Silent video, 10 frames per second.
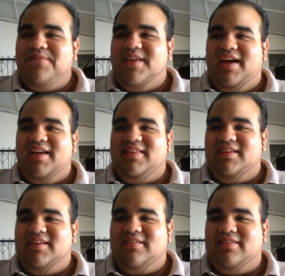
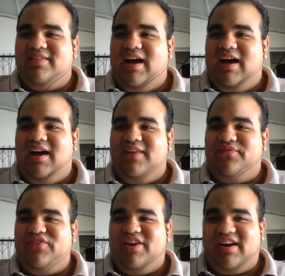and
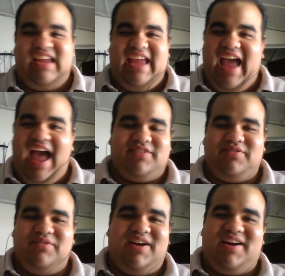um, there are
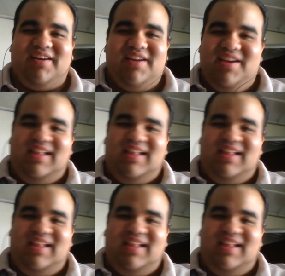guys who are